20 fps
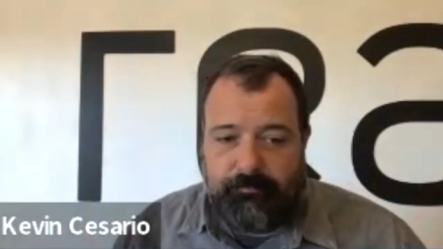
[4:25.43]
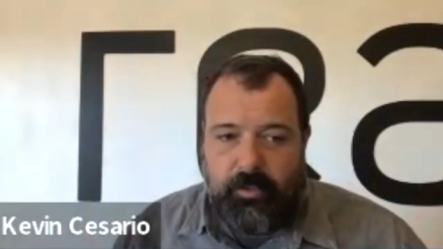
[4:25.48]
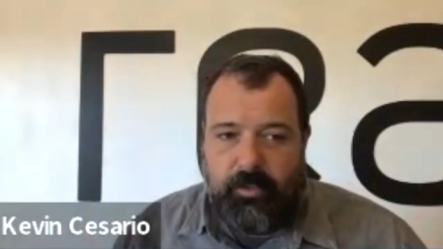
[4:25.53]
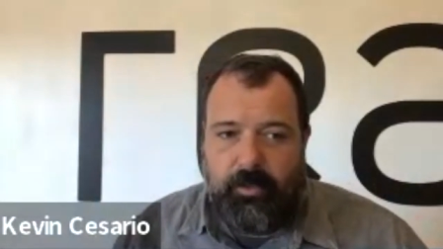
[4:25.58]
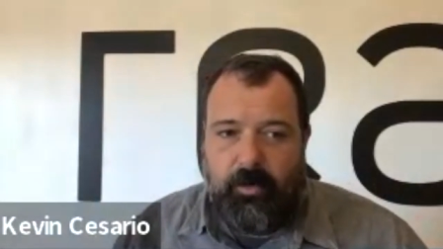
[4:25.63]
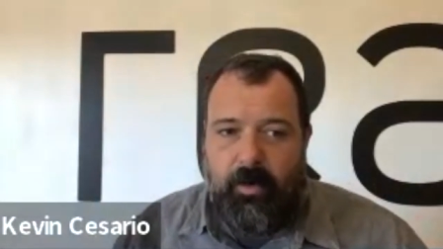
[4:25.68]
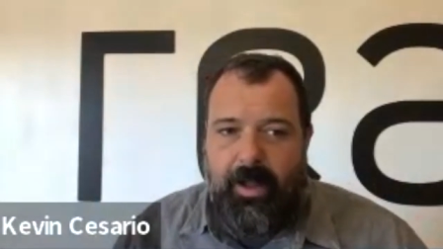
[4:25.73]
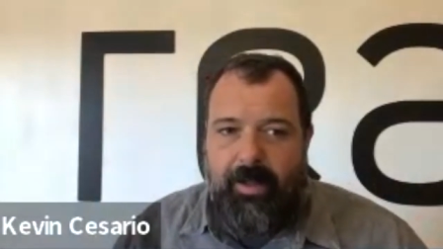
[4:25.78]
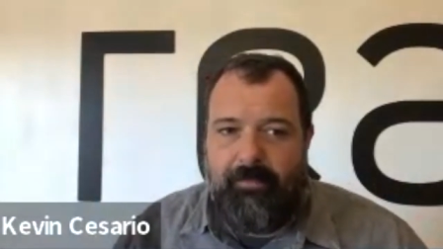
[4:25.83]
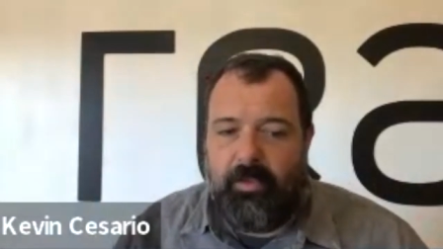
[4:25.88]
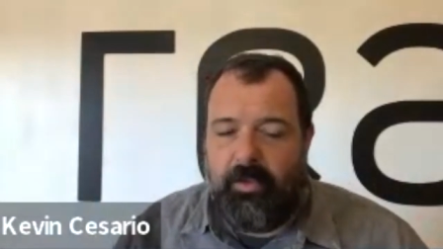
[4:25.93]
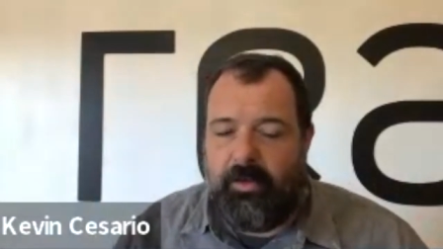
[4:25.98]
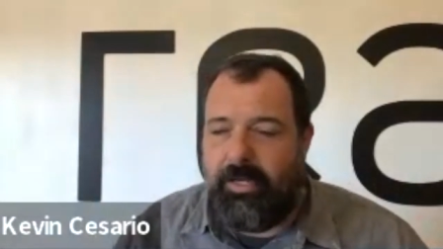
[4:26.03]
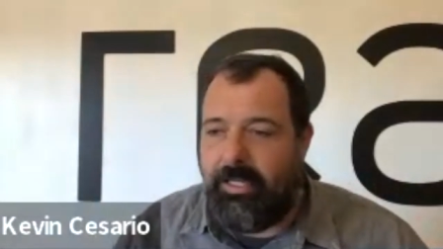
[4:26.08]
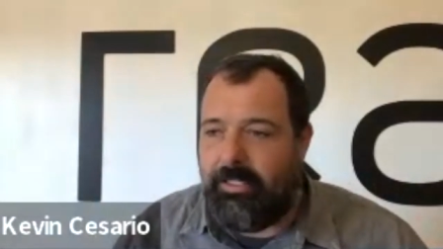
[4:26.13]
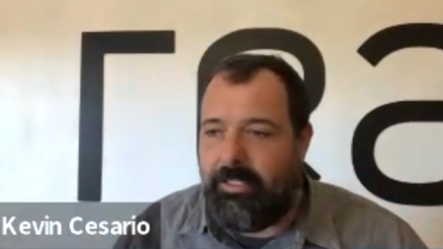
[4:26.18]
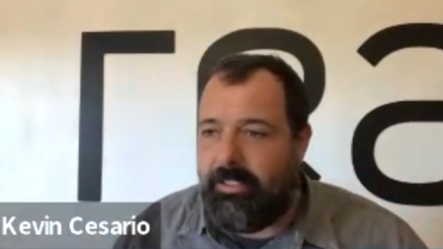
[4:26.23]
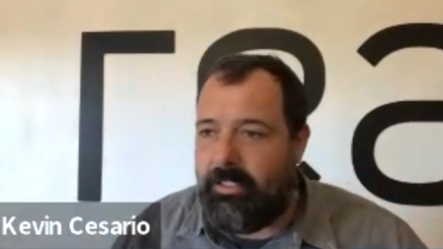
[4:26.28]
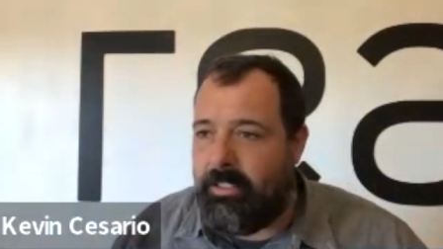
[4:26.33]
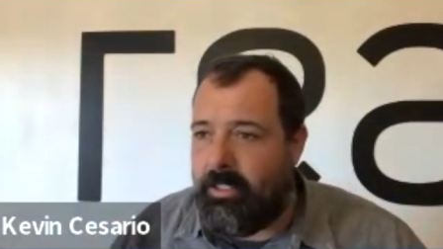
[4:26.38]
you don't have to
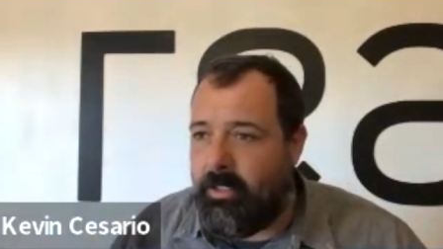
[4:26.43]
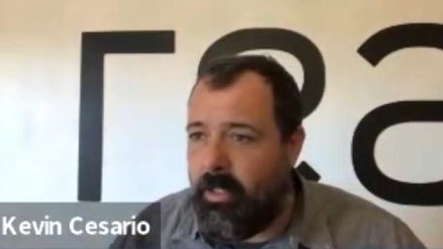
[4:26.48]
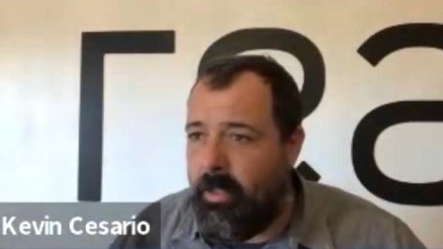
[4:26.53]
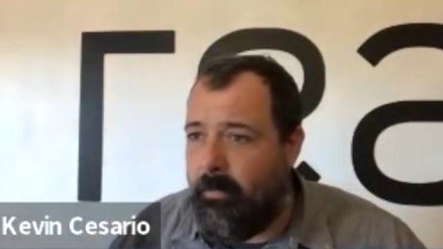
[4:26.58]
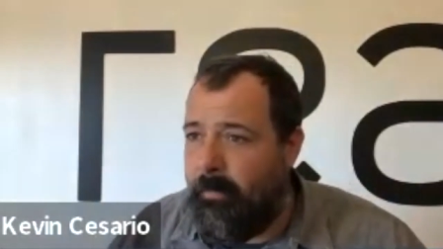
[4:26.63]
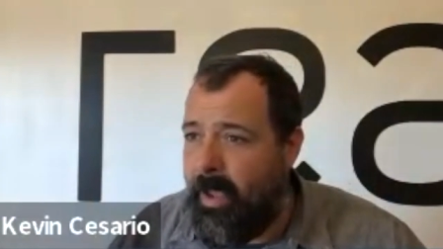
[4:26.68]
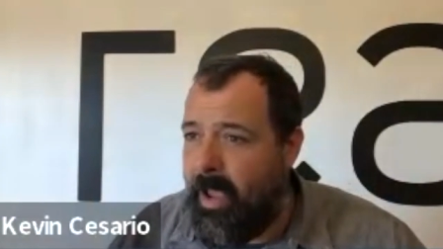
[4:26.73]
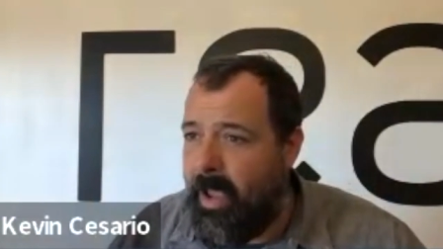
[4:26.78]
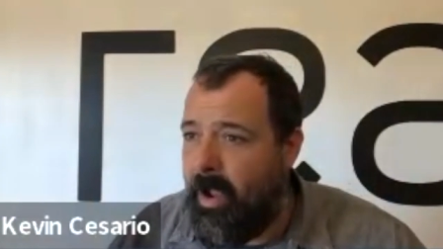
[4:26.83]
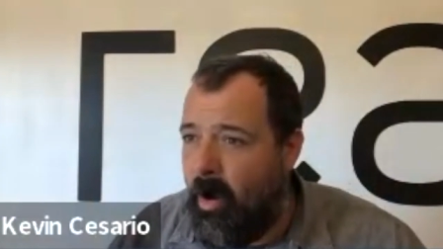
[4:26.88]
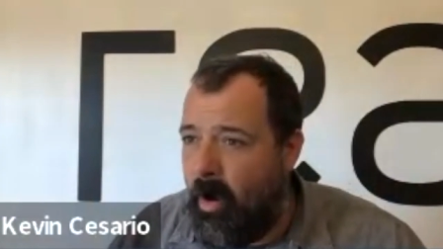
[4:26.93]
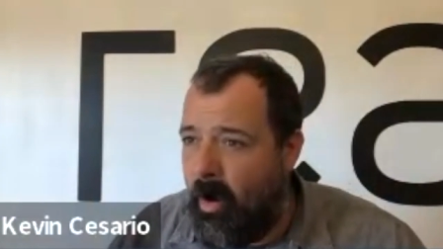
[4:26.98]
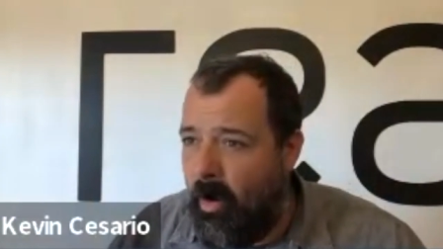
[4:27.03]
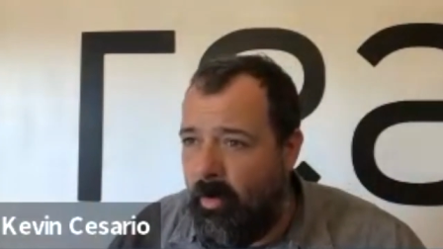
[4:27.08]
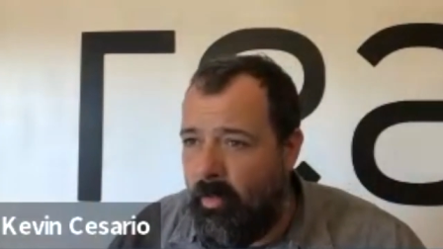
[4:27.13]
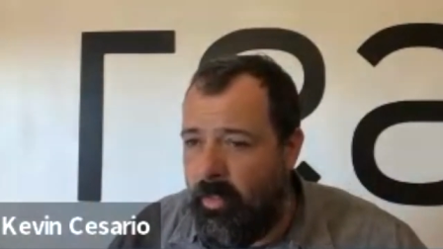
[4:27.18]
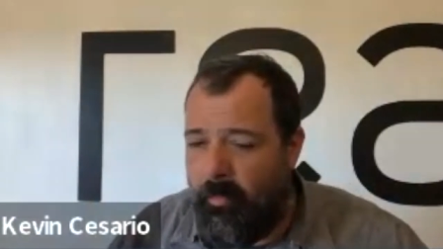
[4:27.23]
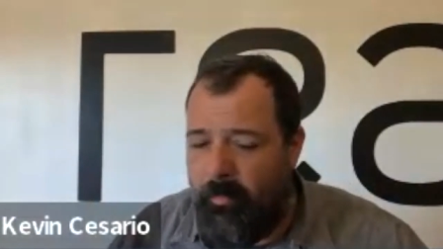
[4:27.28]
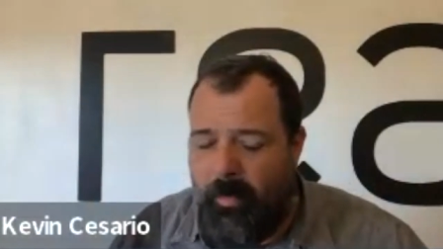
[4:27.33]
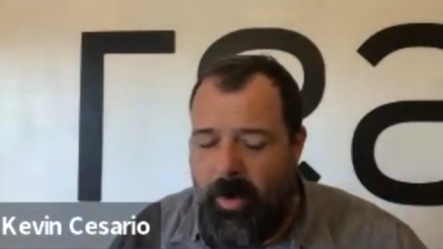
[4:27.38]
necessarily pay
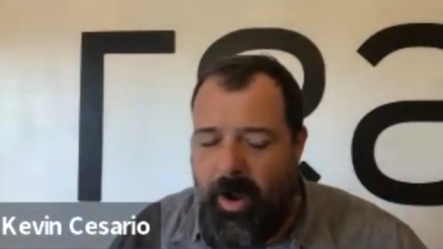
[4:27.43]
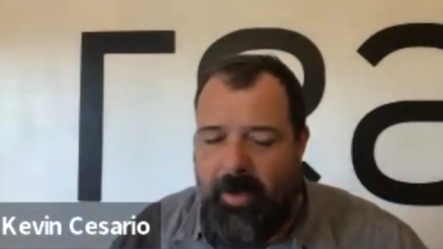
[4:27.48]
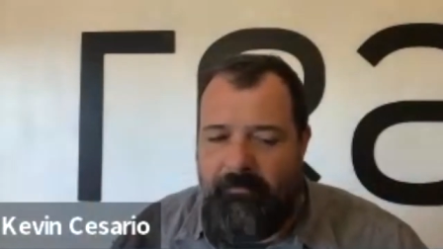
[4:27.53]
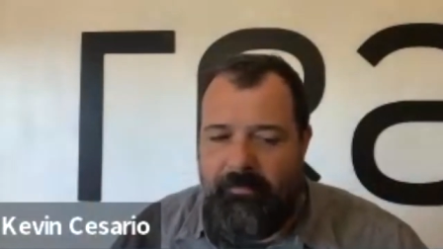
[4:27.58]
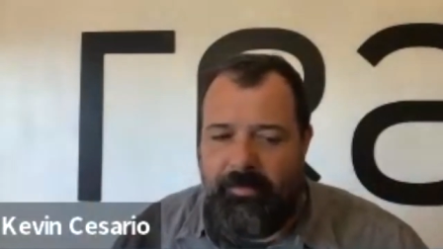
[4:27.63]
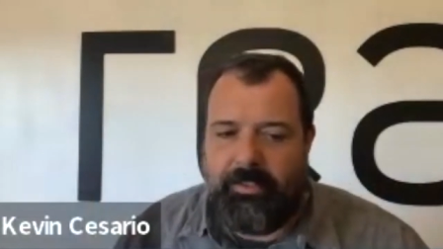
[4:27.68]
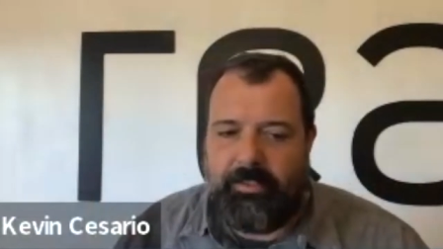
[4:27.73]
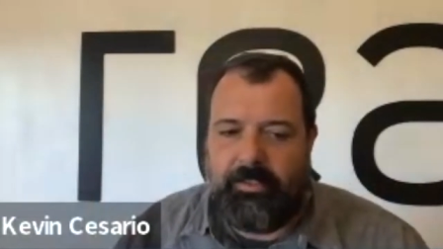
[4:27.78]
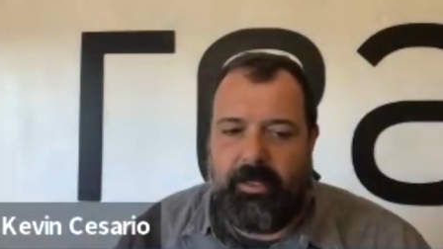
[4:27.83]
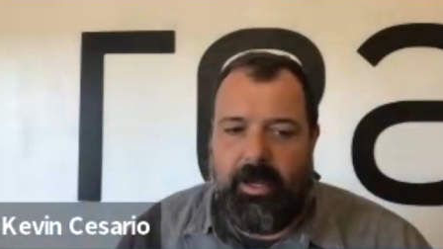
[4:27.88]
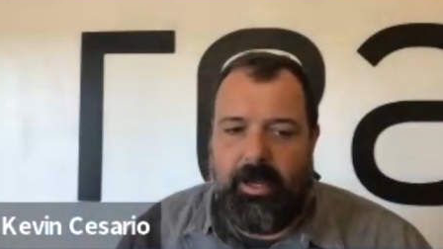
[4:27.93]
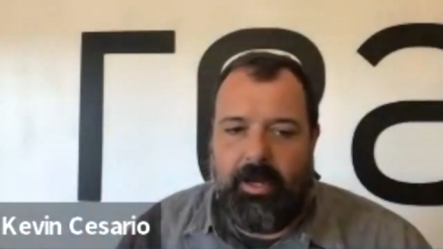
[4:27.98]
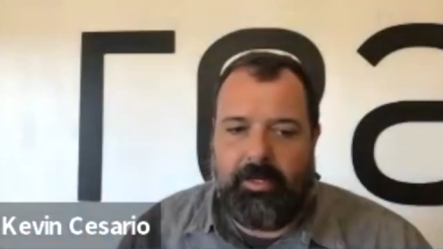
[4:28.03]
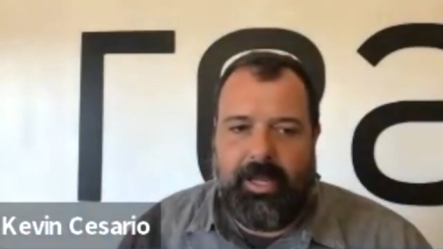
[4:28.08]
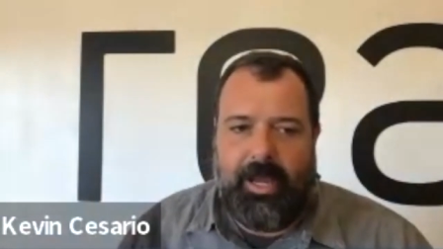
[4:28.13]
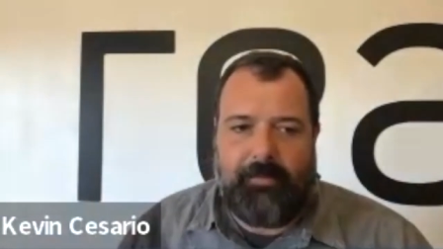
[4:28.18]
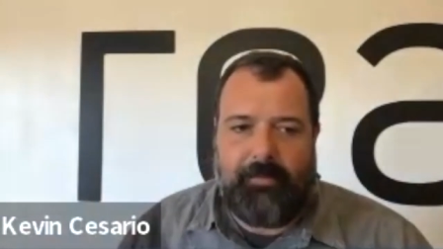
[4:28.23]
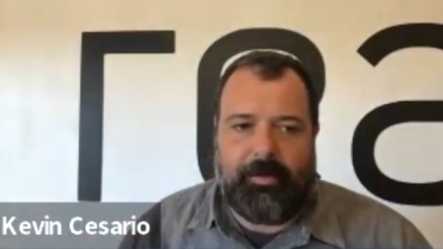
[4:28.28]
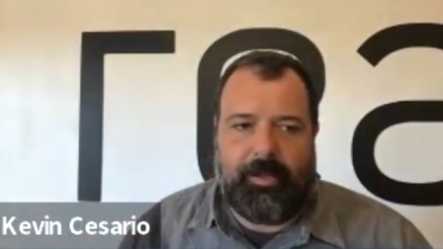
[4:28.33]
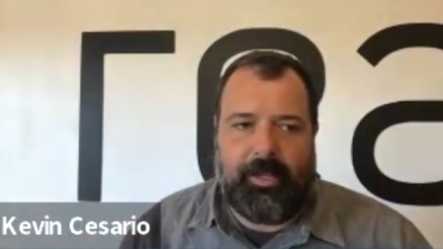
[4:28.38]
all the profits on
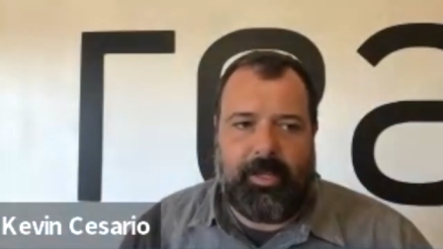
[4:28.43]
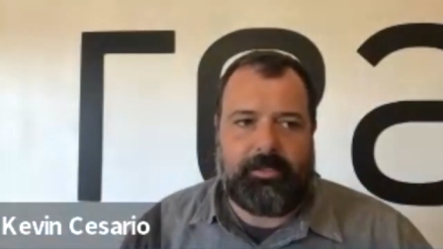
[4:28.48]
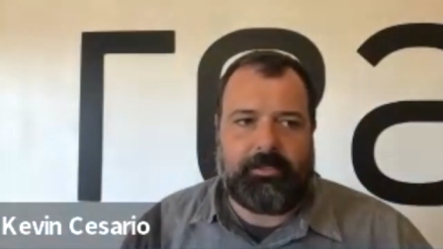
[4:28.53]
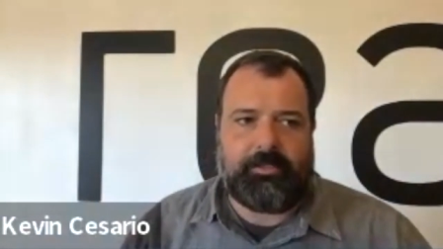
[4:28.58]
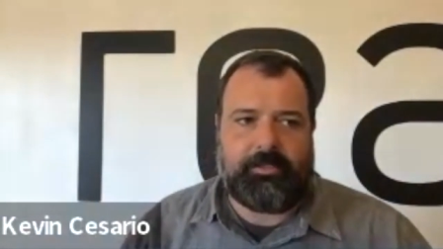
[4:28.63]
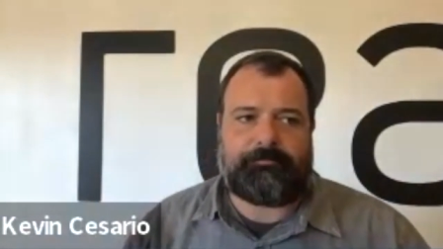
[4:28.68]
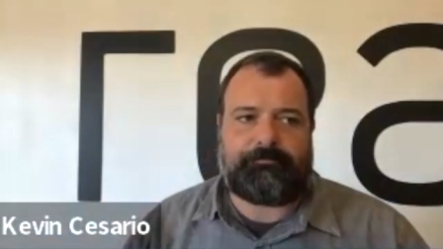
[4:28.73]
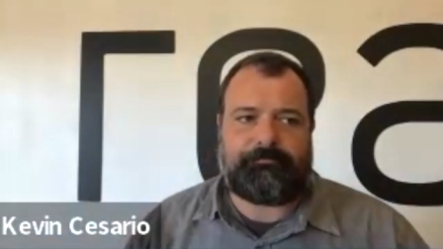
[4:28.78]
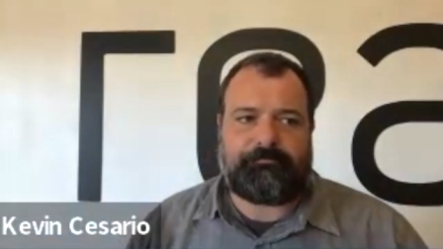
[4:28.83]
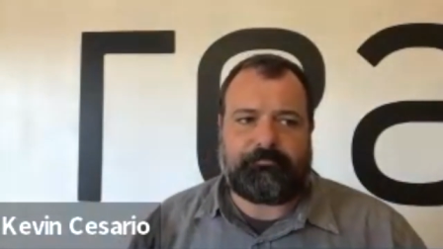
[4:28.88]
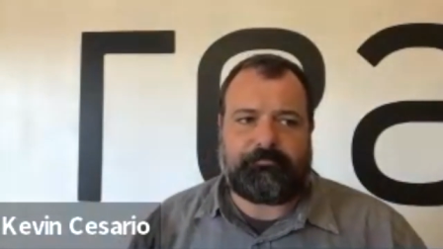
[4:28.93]
capital gains.